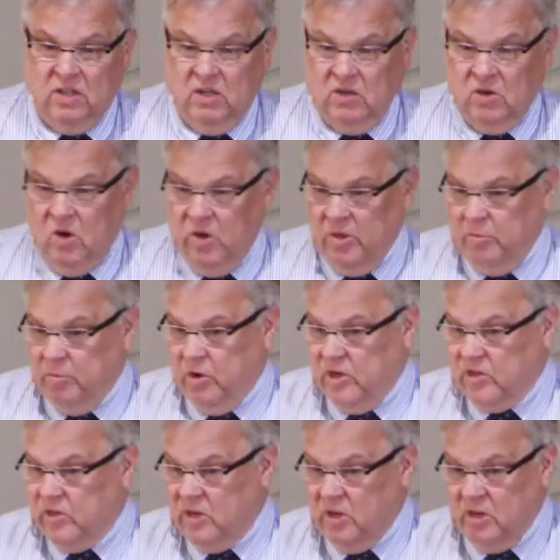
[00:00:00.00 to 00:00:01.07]
Called the
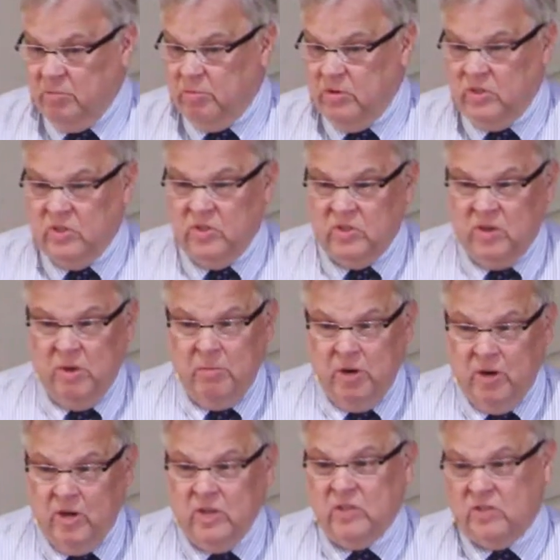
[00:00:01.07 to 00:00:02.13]
president of Princeton
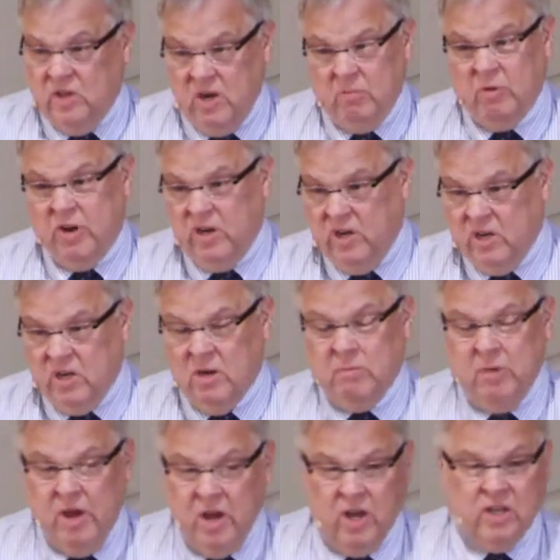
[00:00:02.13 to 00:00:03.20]
Seminary and said, I'm ready to come
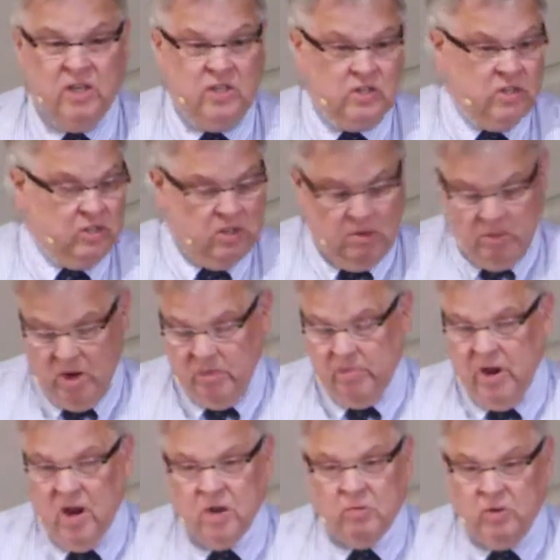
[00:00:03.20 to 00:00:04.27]
back. He said, Come on
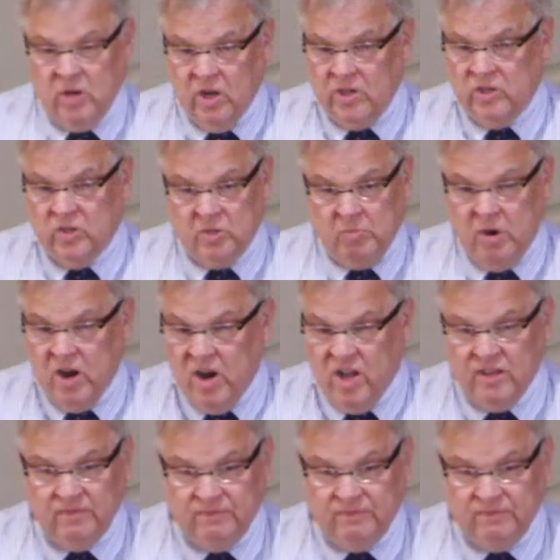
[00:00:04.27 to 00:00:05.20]
back, we got your spot.